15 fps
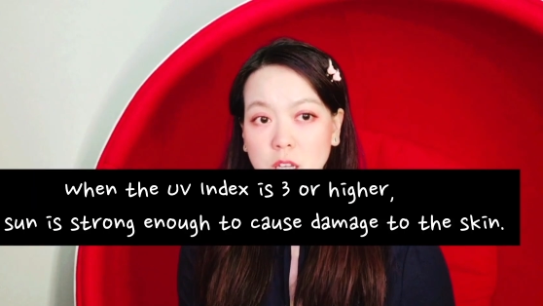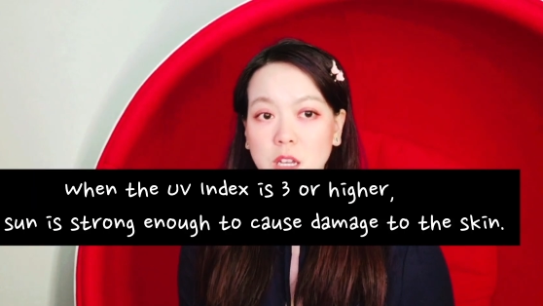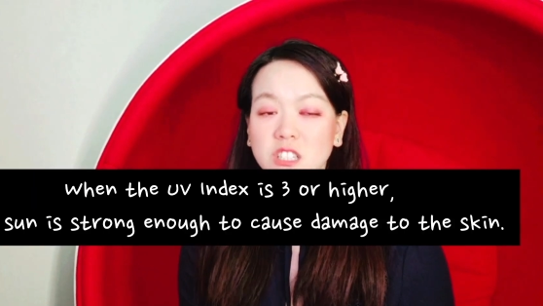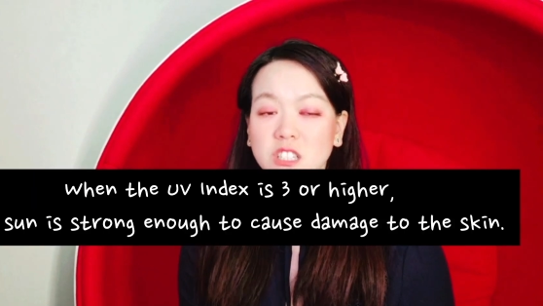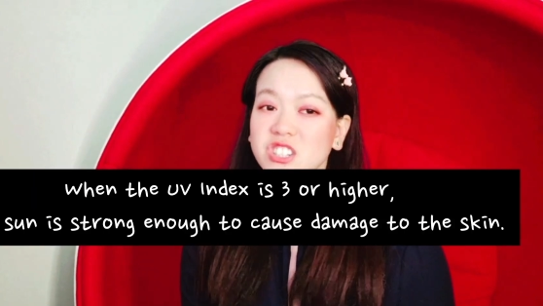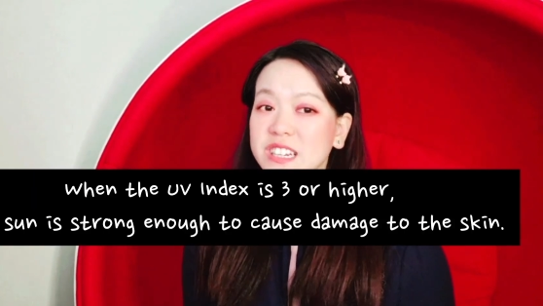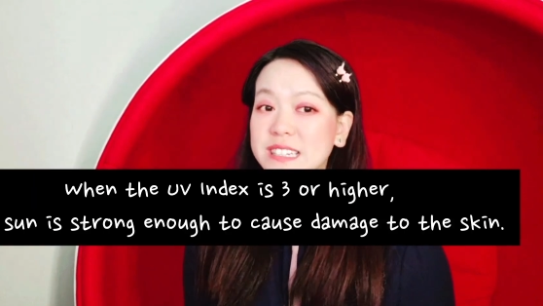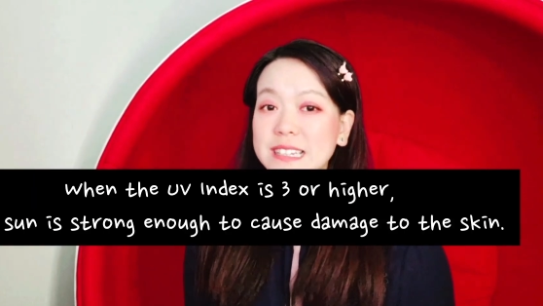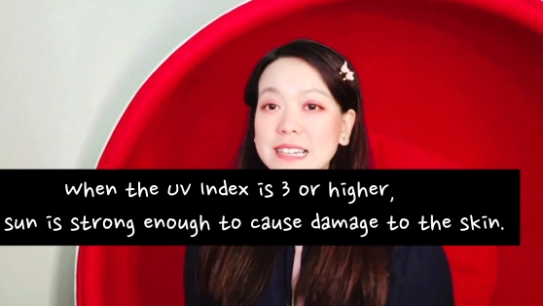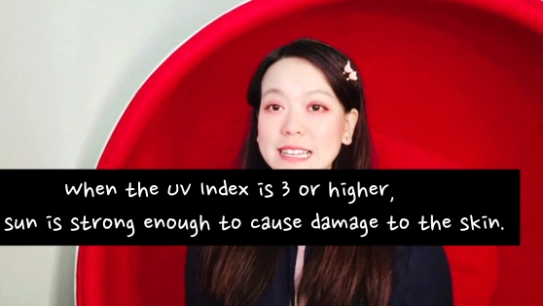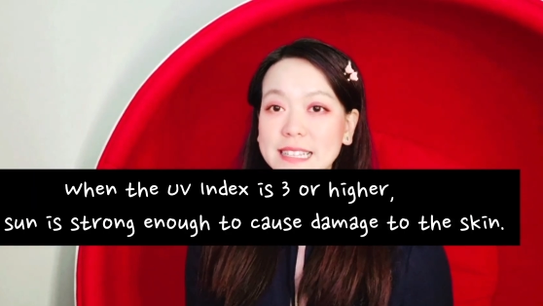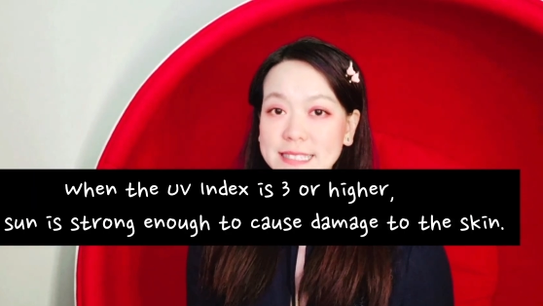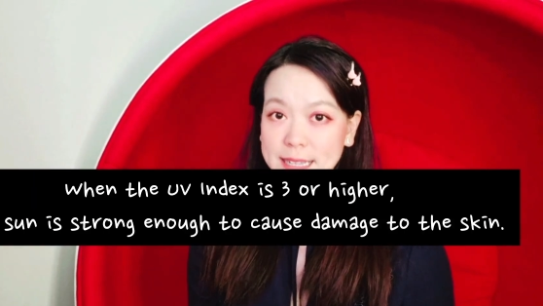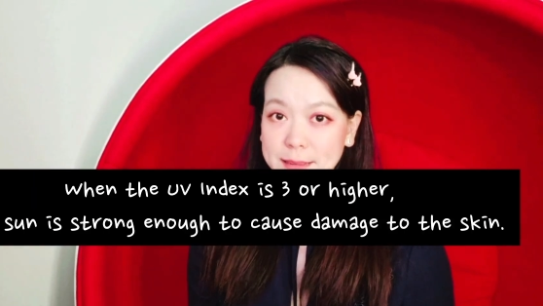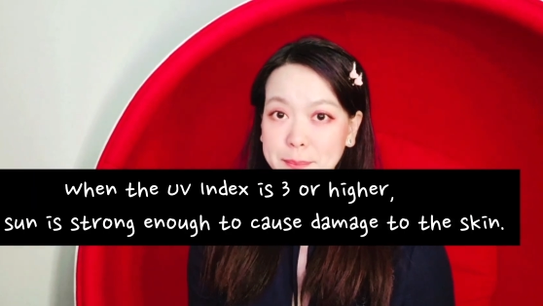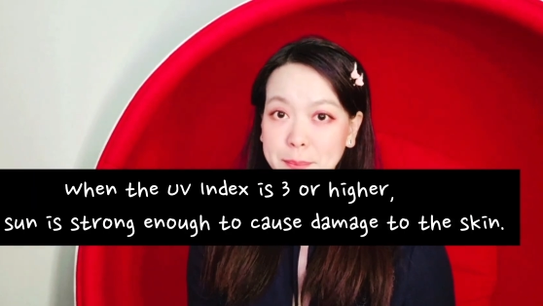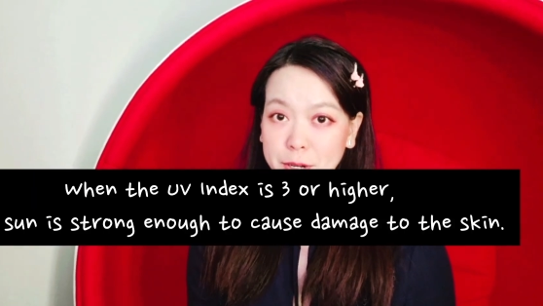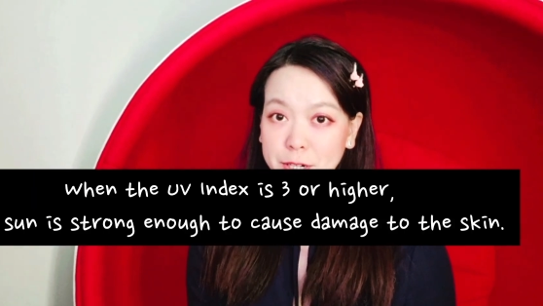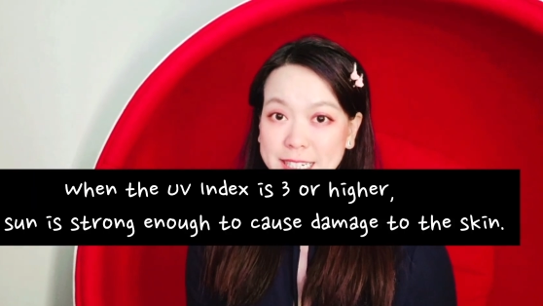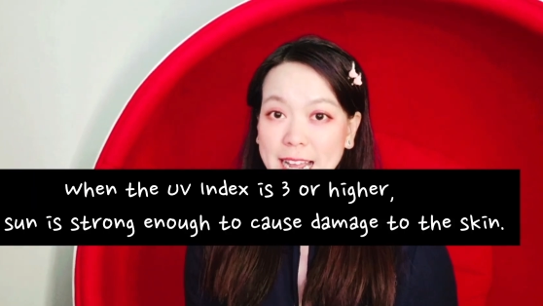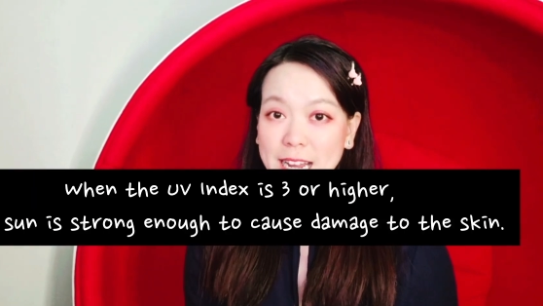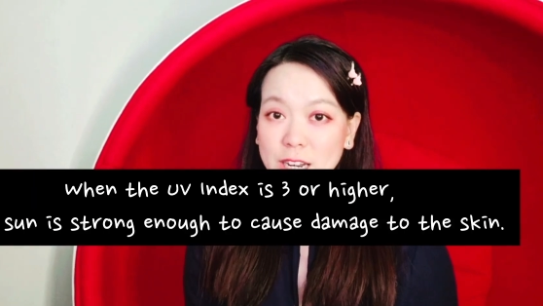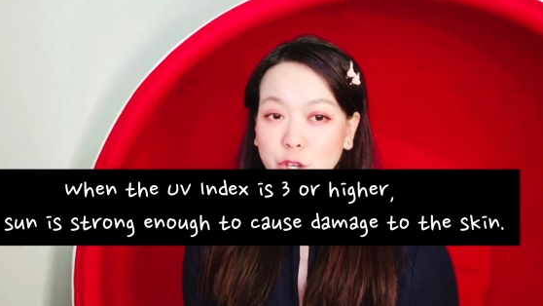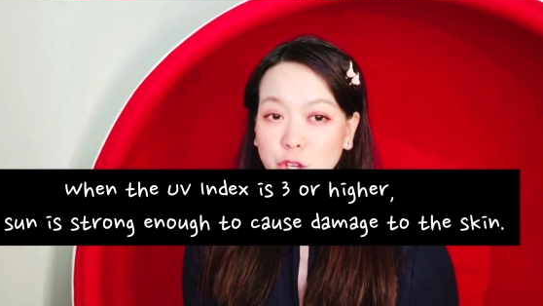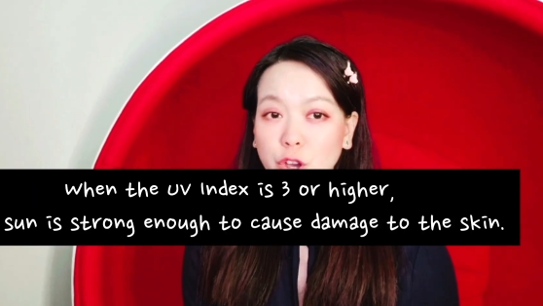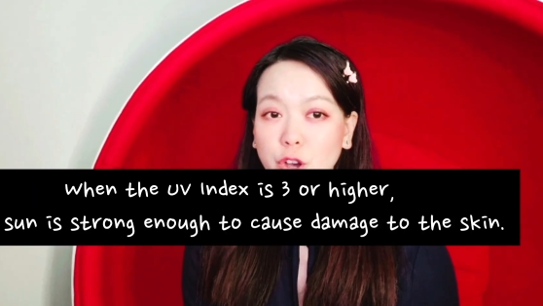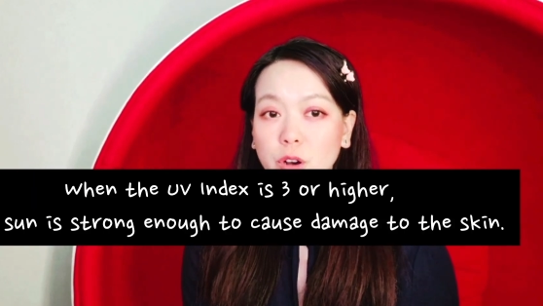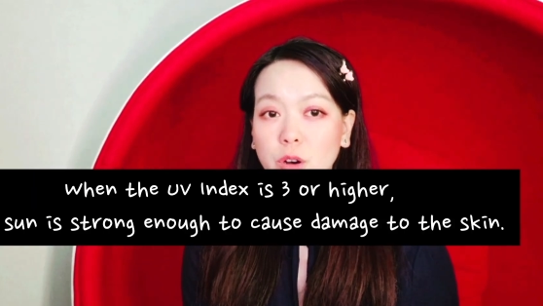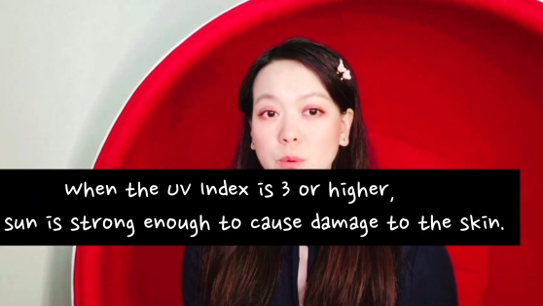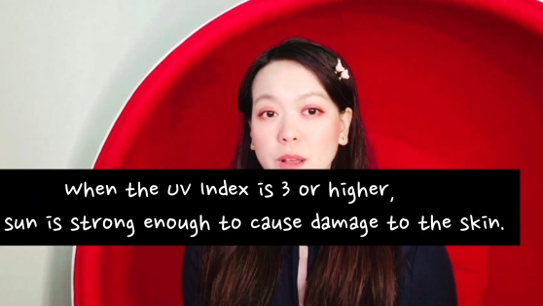Generally, sunburn can
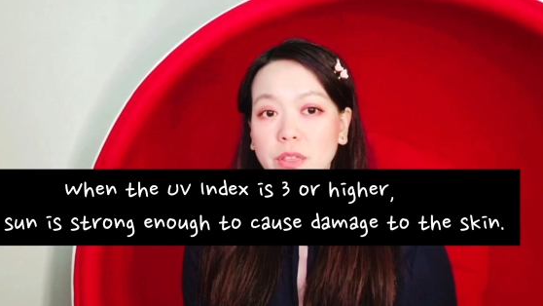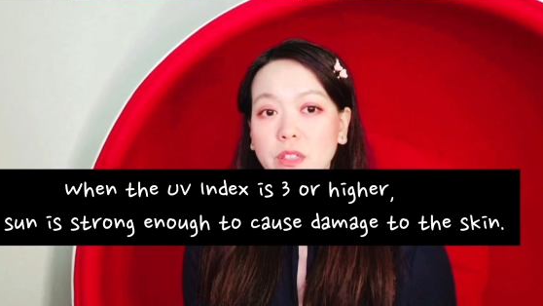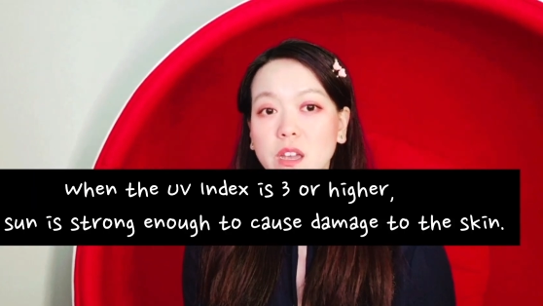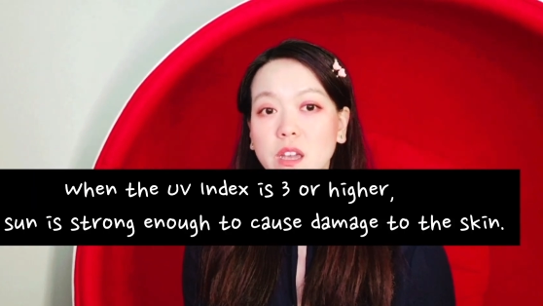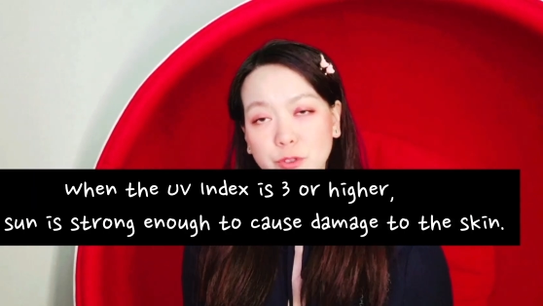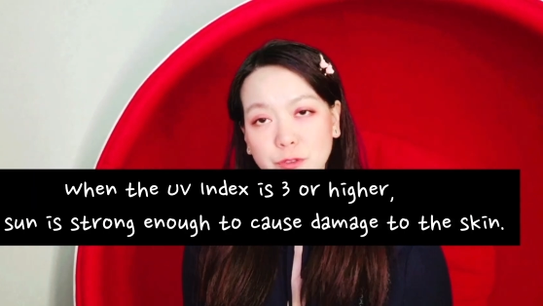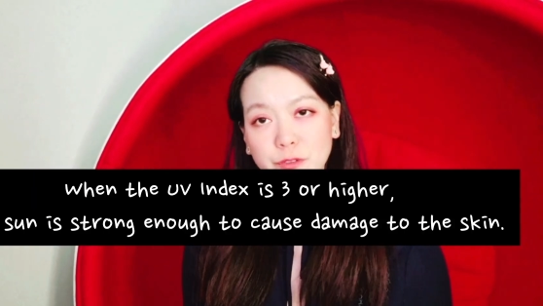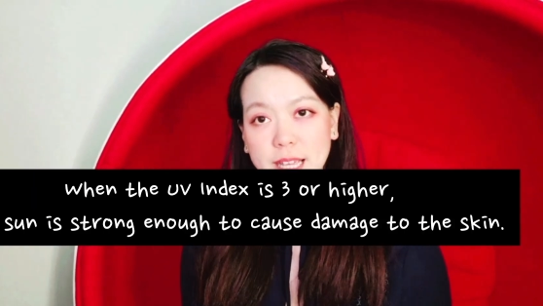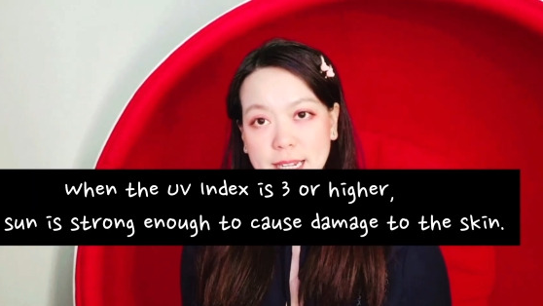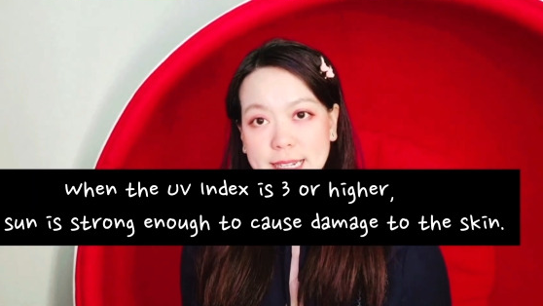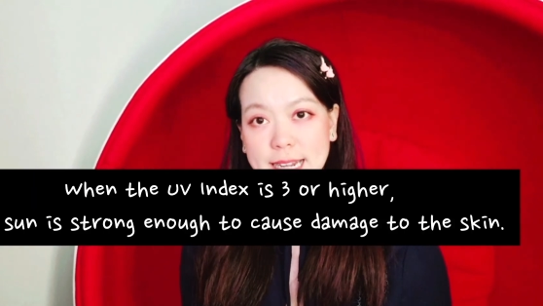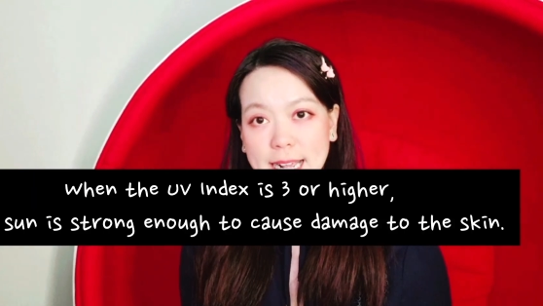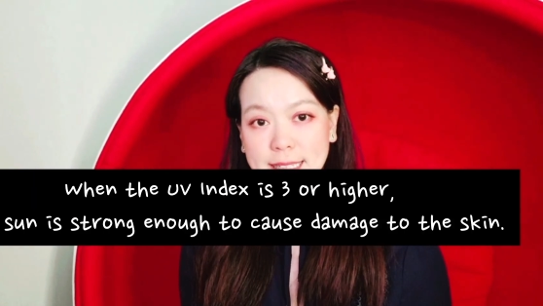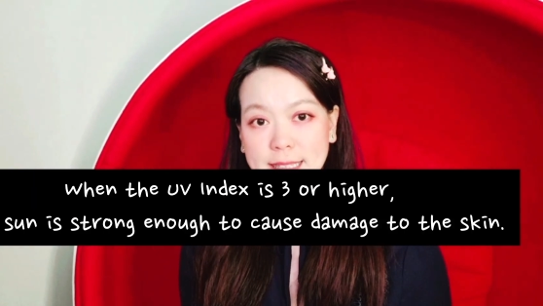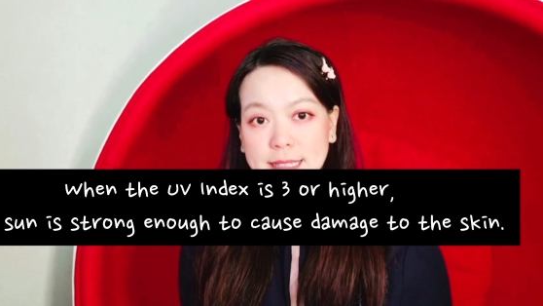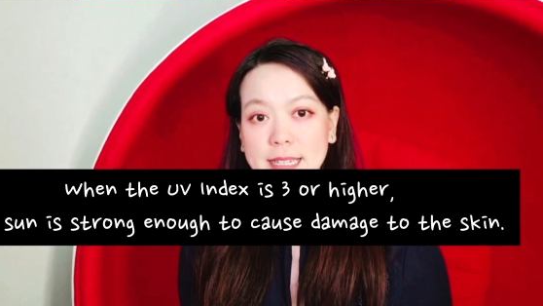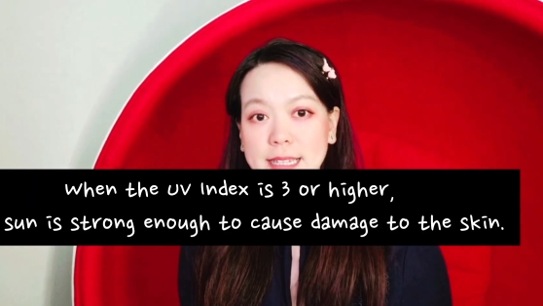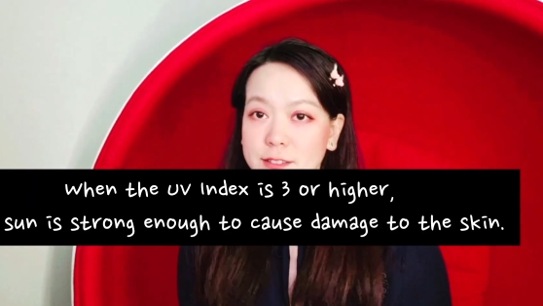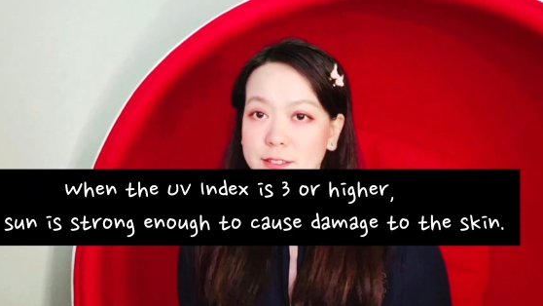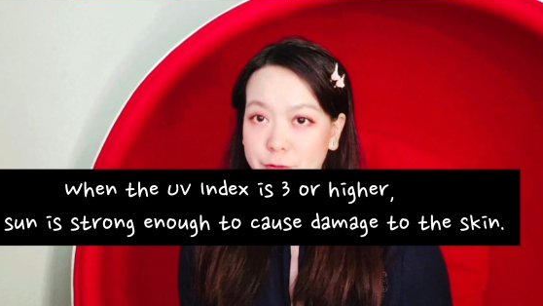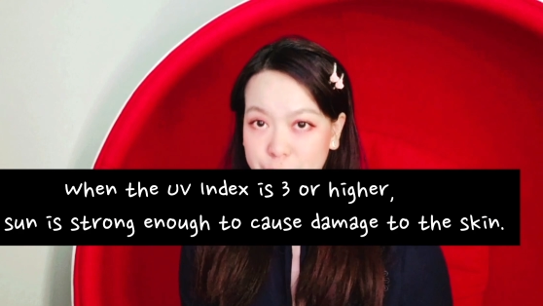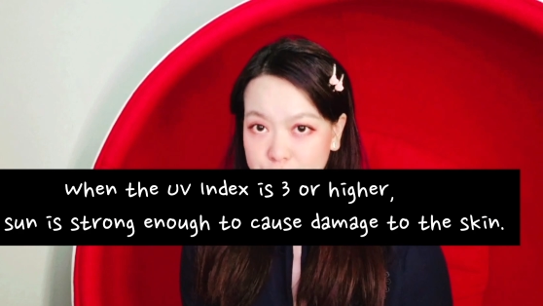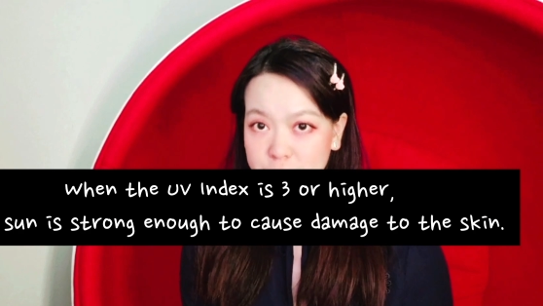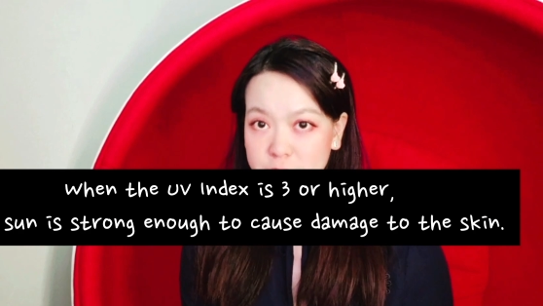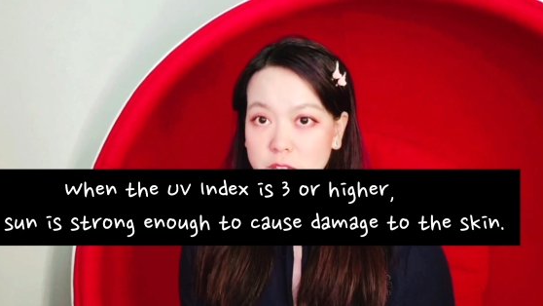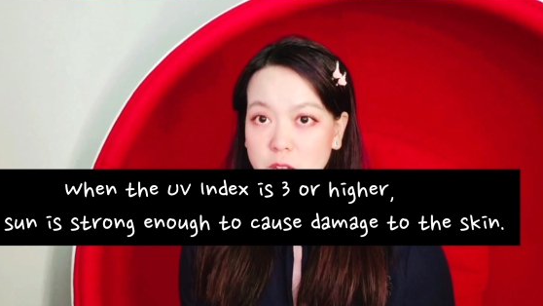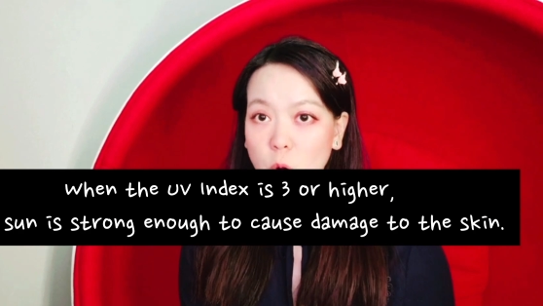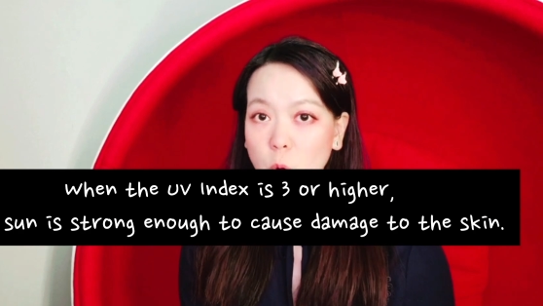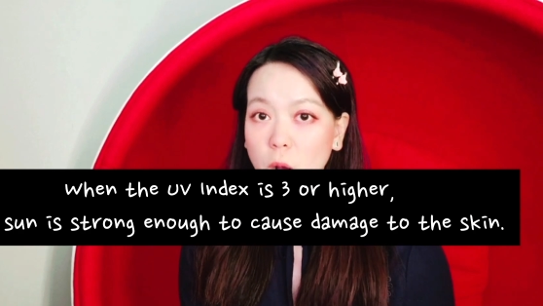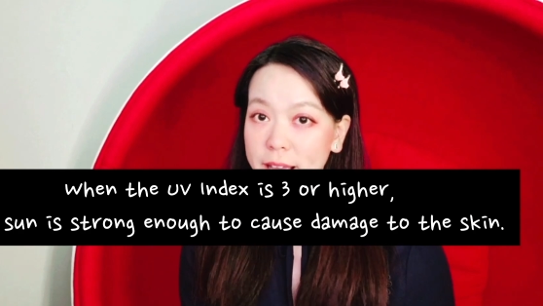occur when the UV index is 3 or
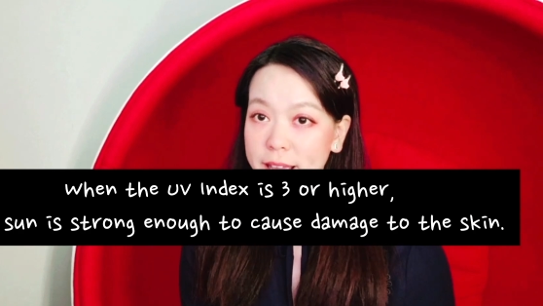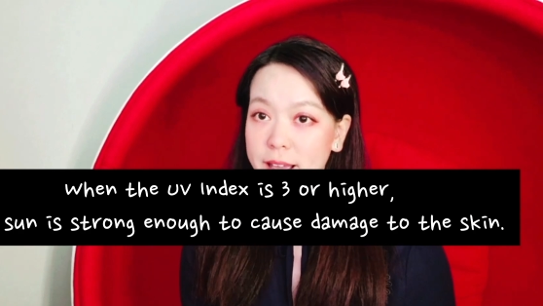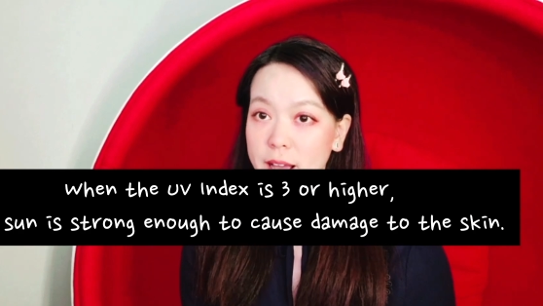higher.